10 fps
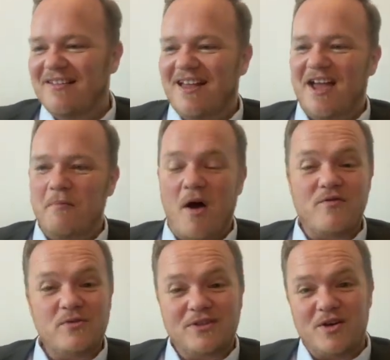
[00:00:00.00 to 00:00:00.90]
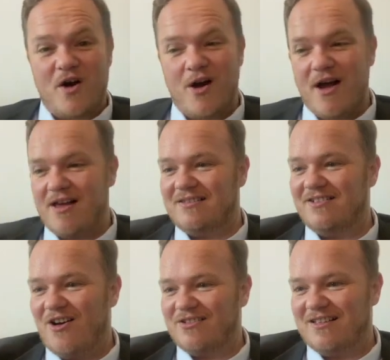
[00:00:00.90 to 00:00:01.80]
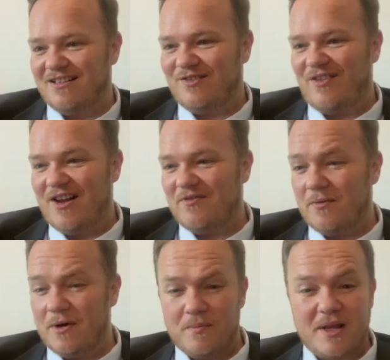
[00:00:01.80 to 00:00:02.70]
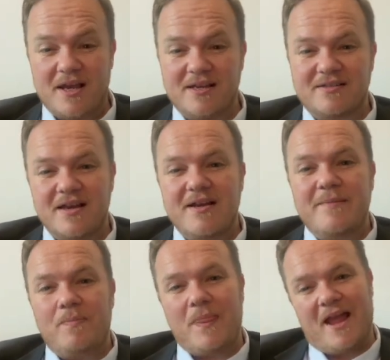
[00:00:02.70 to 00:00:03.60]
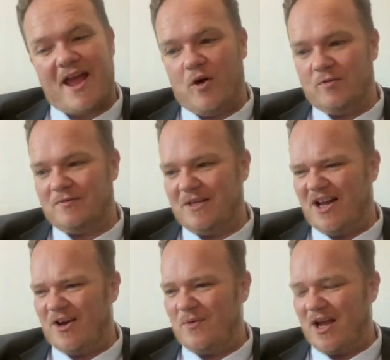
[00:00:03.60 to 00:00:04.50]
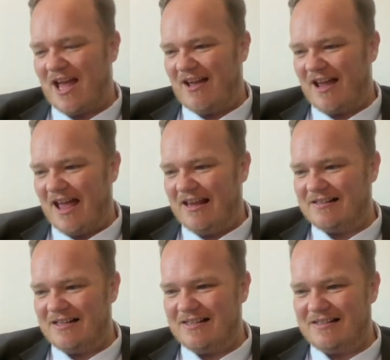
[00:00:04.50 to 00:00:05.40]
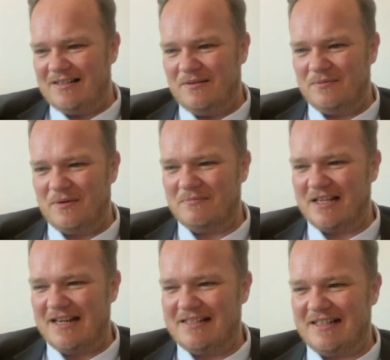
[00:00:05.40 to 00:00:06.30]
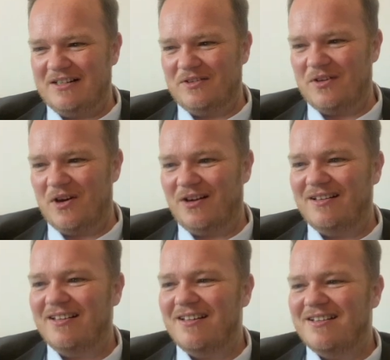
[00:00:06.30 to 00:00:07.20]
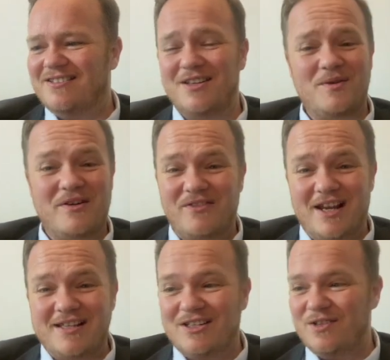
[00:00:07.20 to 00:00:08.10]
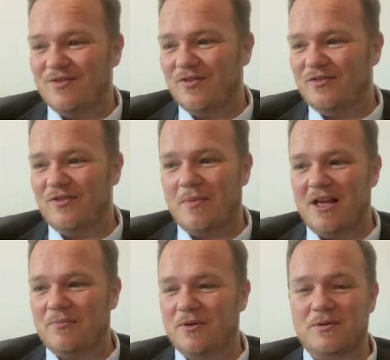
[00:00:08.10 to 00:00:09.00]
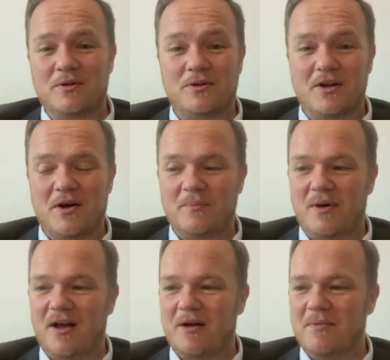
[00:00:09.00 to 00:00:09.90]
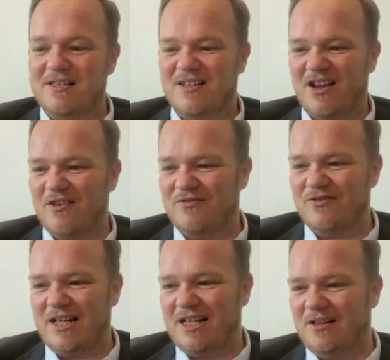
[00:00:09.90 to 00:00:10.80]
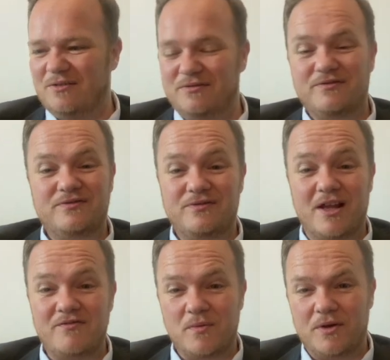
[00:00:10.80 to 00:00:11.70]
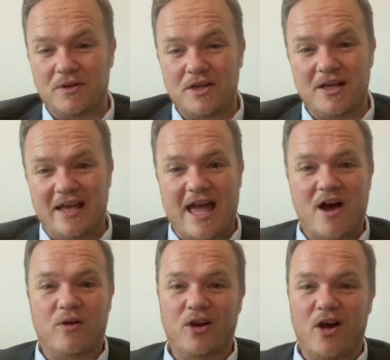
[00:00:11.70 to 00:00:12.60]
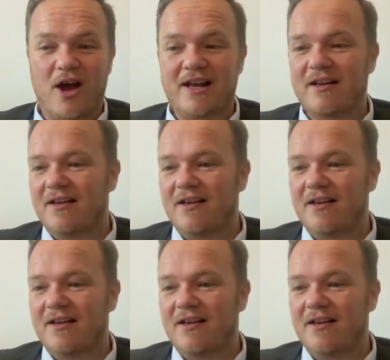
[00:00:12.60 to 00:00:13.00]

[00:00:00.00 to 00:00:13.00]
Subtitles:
I've also got a Cigar Sense flavour wheel because it helps me kind of work out, okay, is this what I'm tasting or not? Don't know whether it is useful for people or not, but it's like a free little flavour wheel that you can get online.